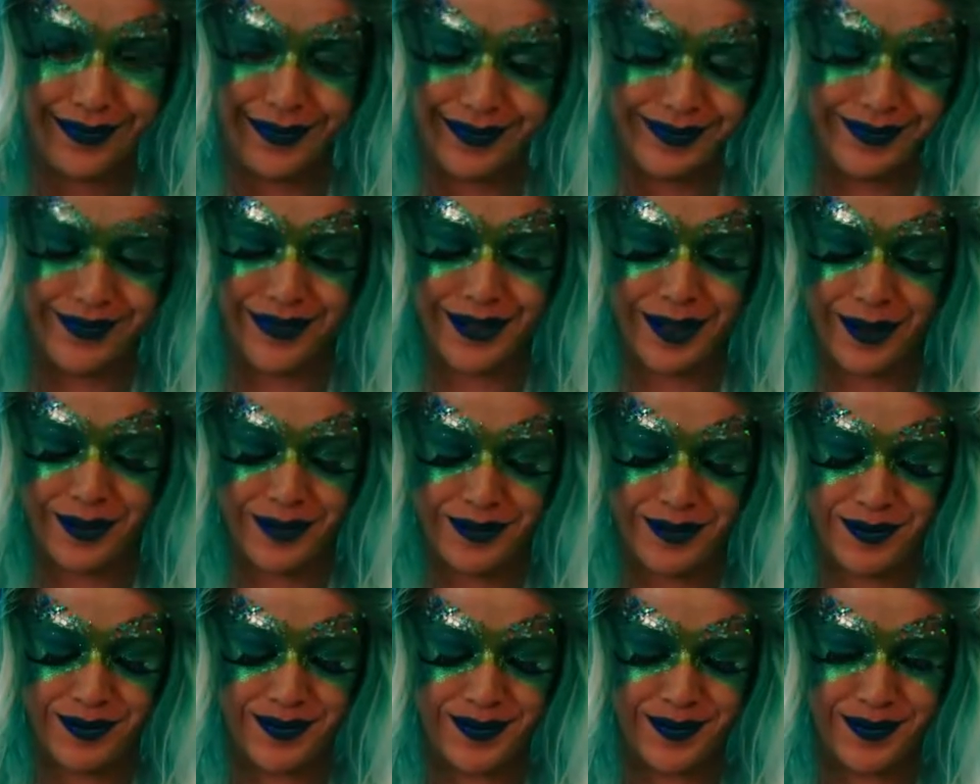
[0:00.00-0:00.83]
No.
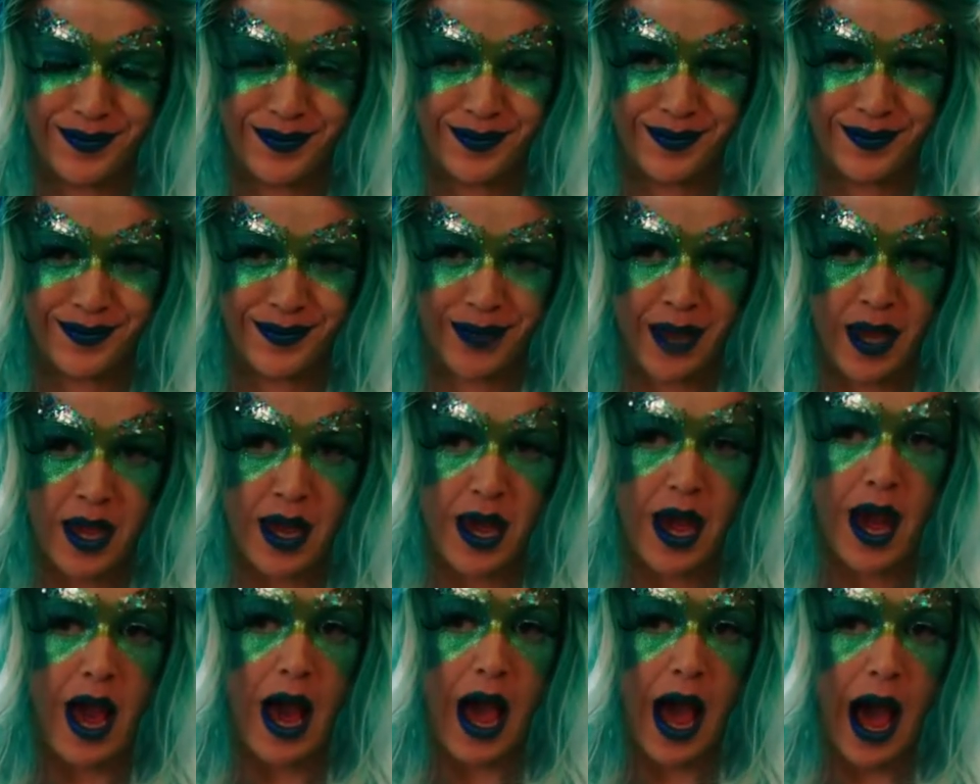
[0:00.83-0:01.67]

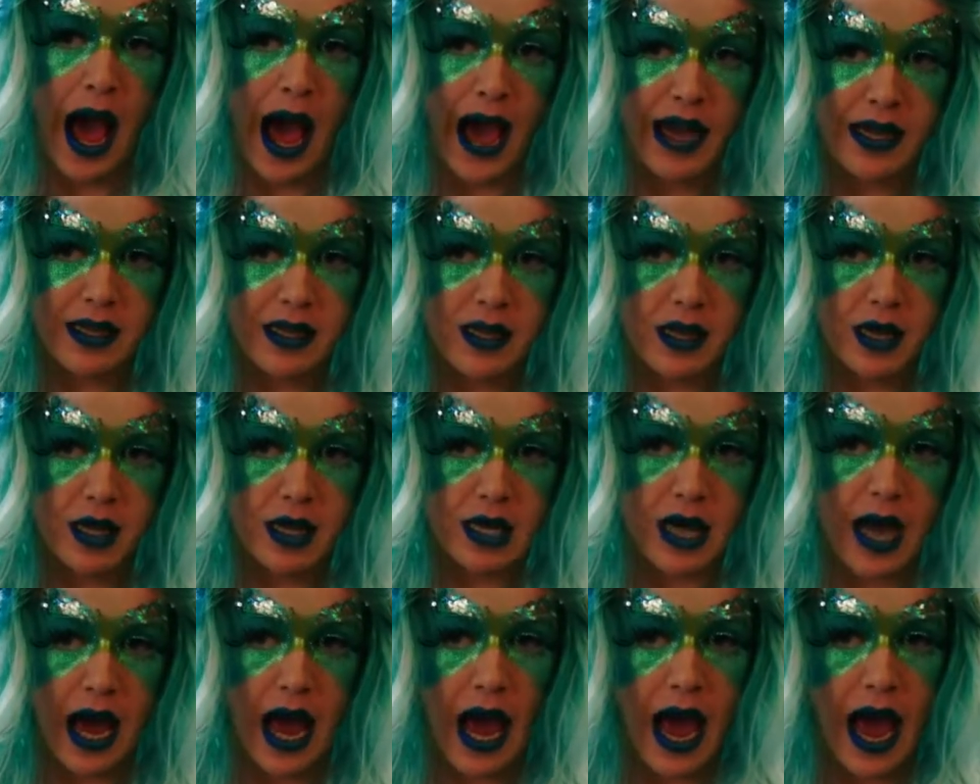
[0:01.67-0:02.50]
I look